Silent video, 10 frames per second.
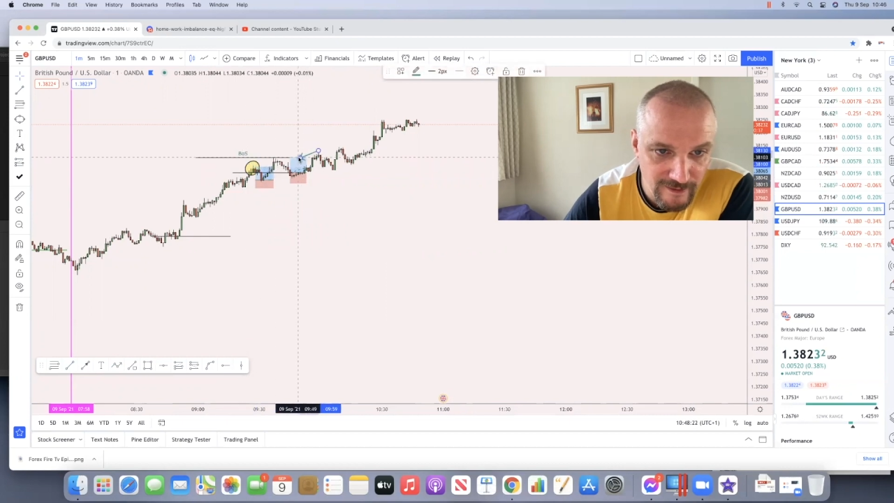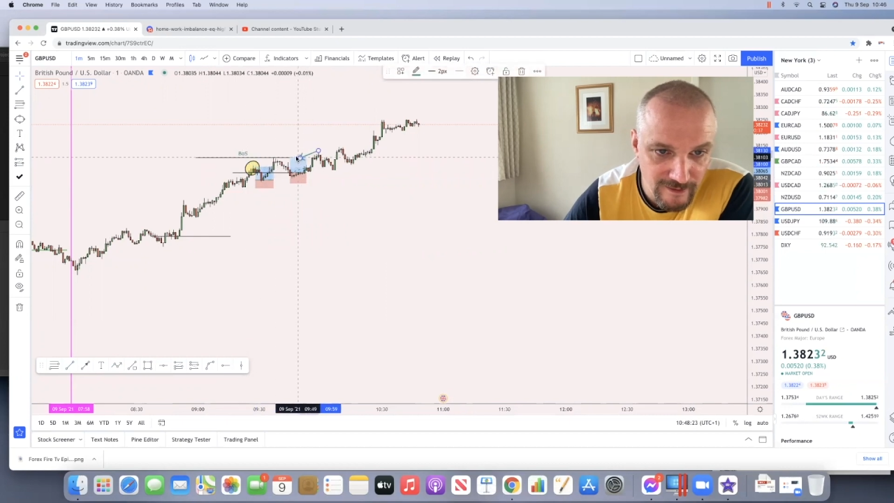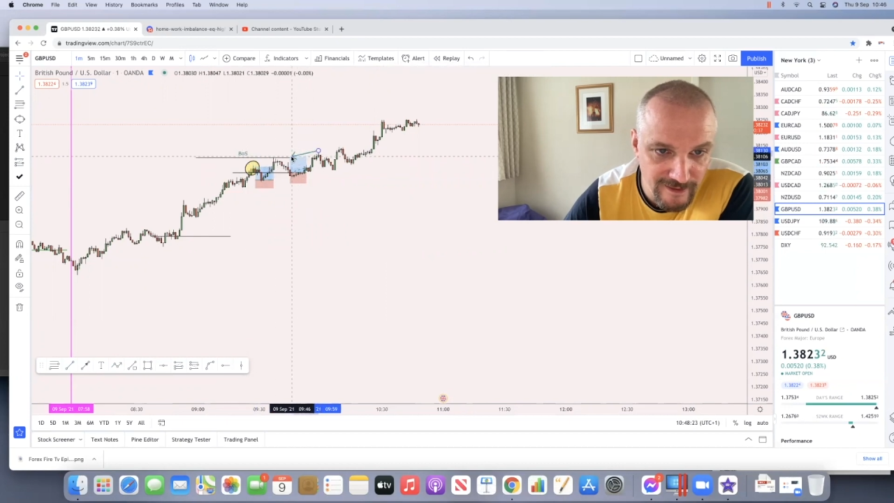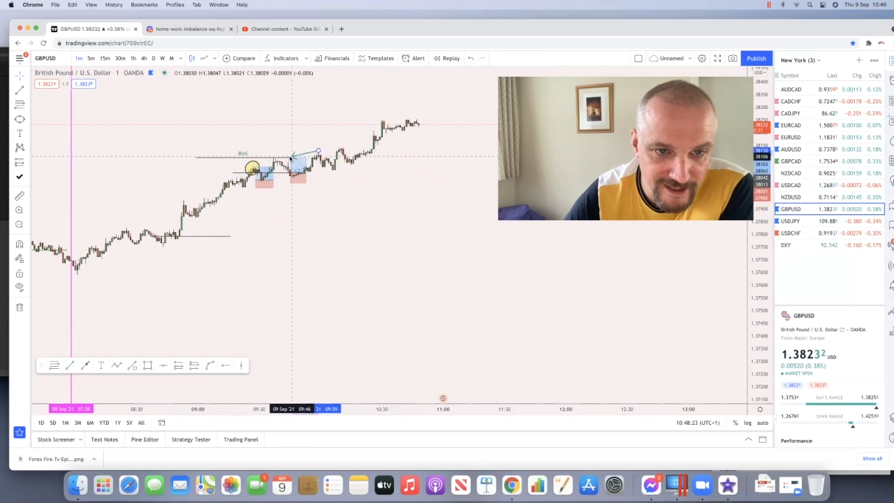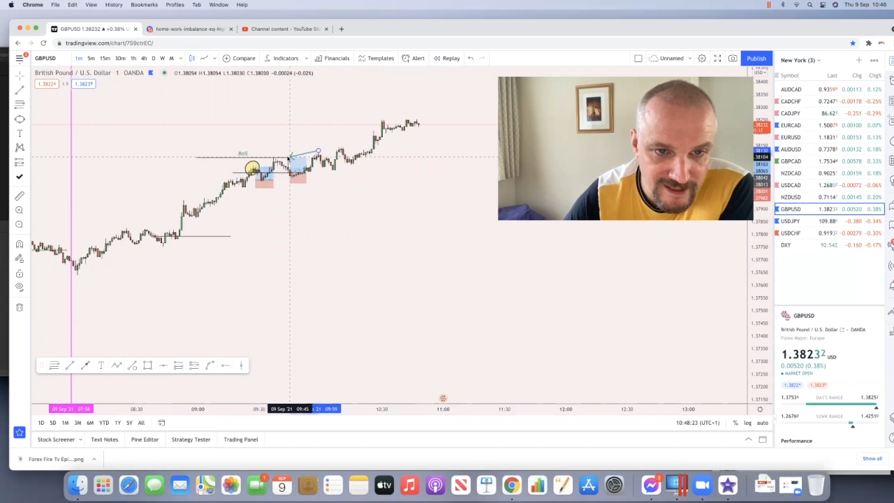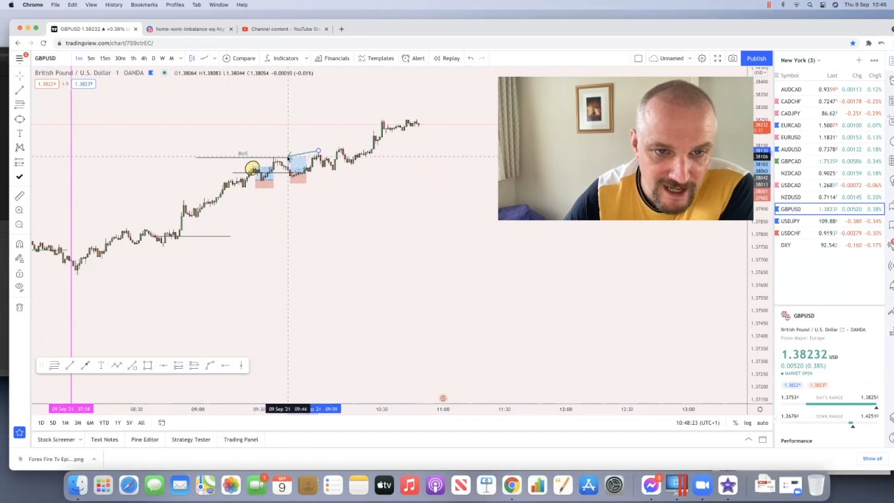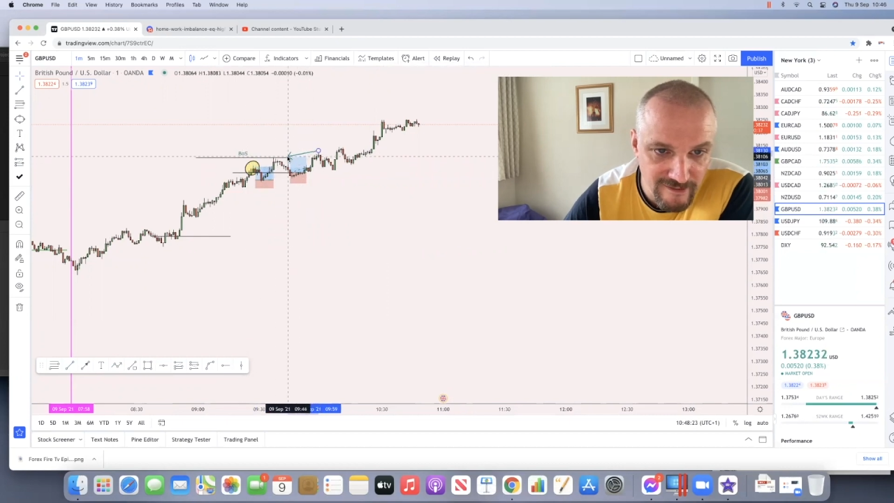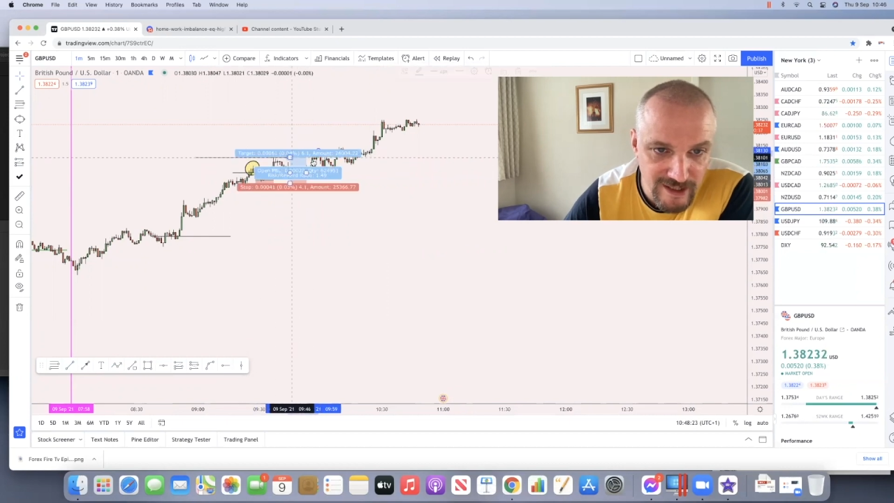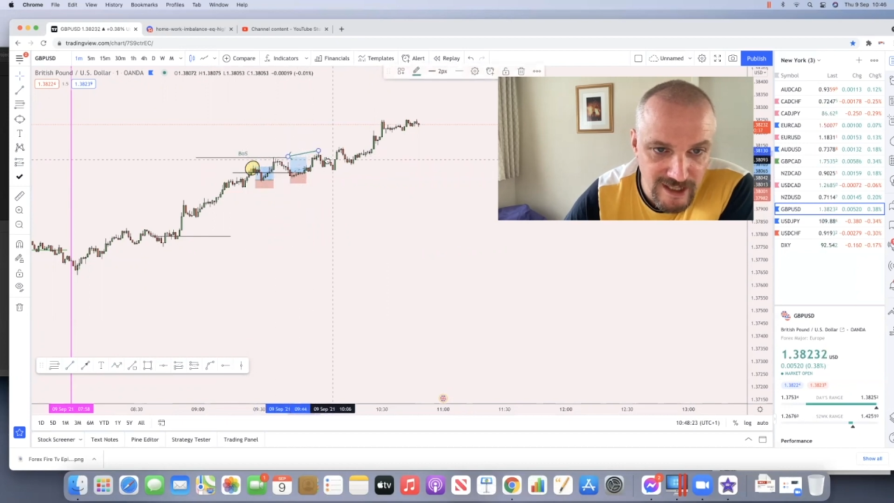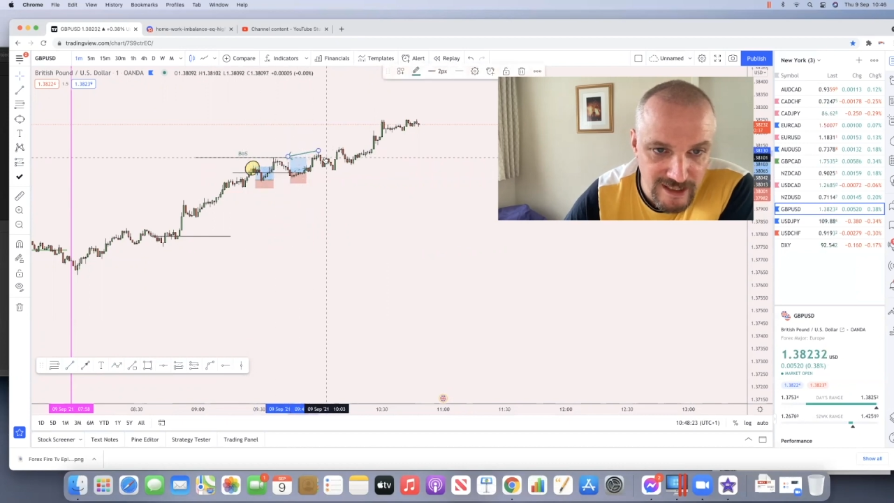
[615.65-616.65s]
this
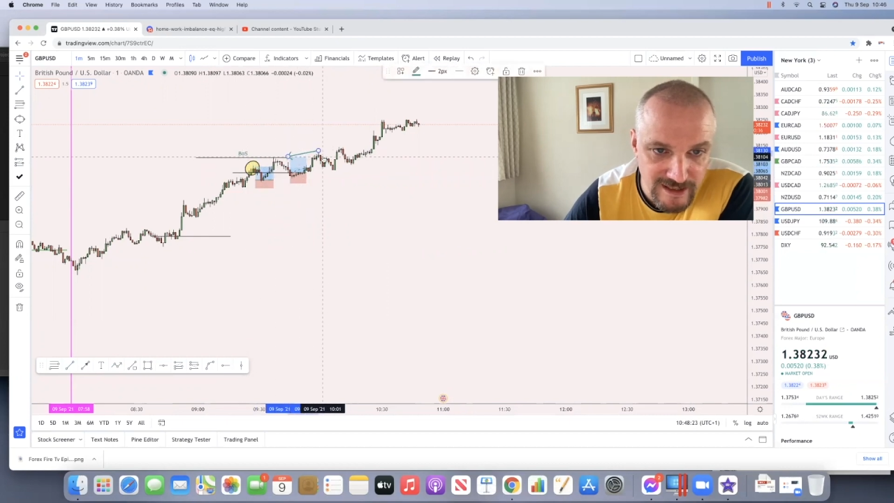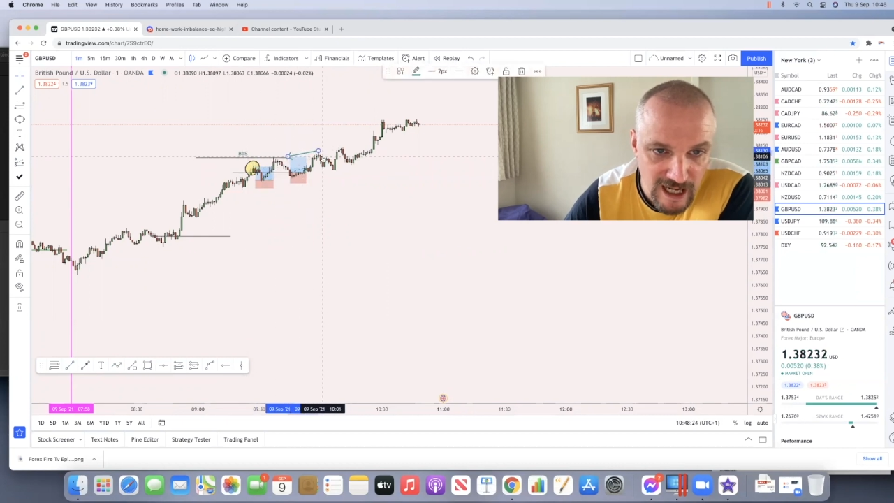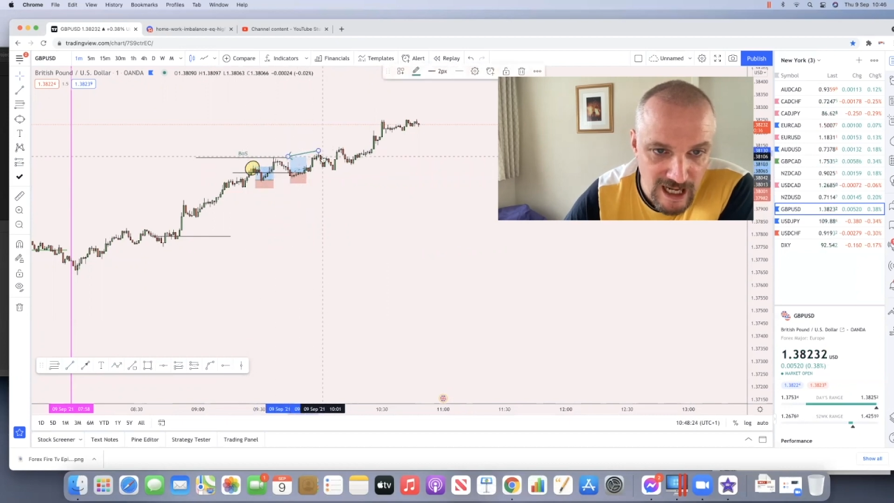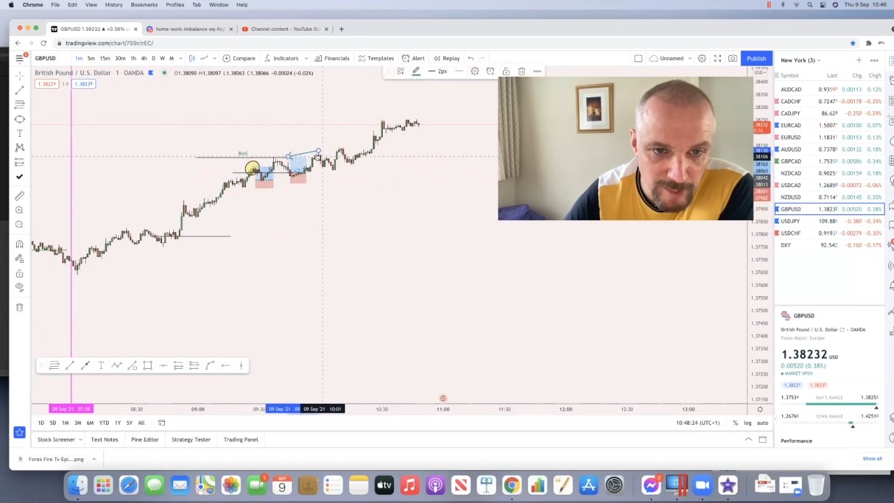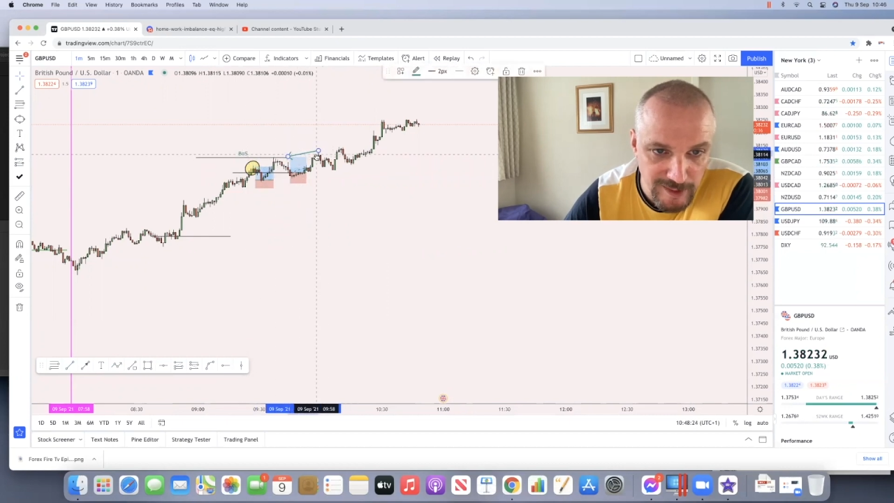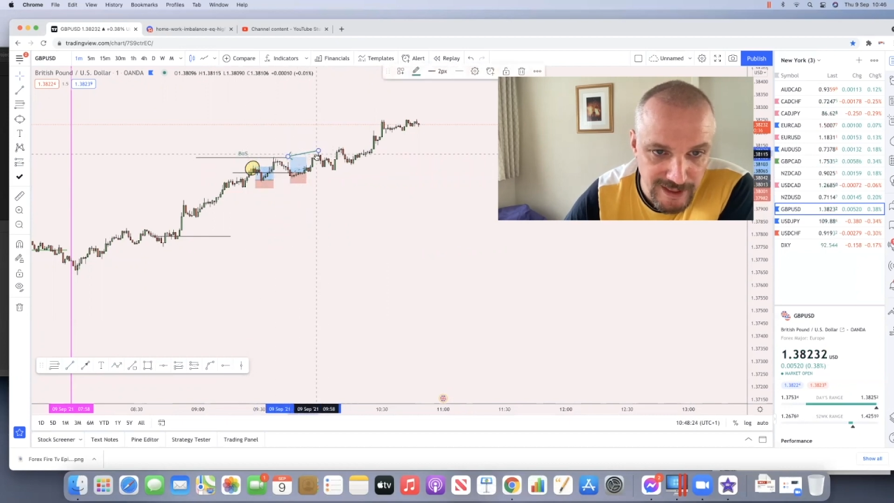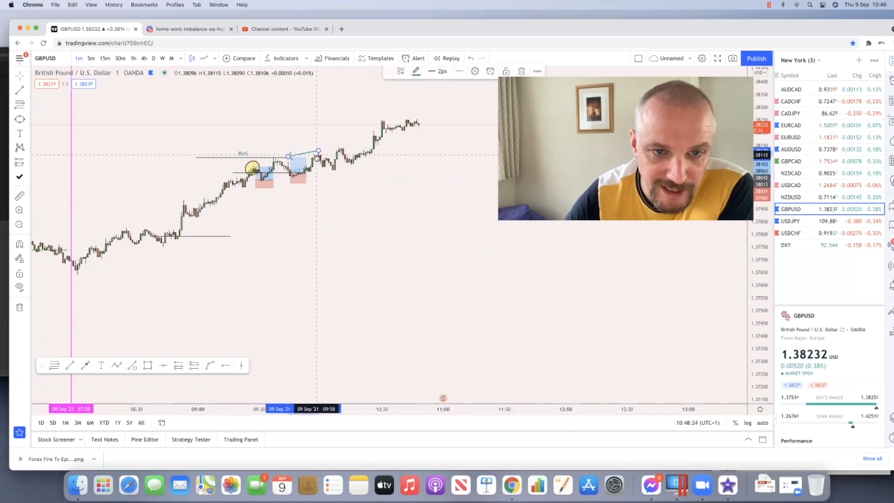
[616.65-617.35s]
area. It's happened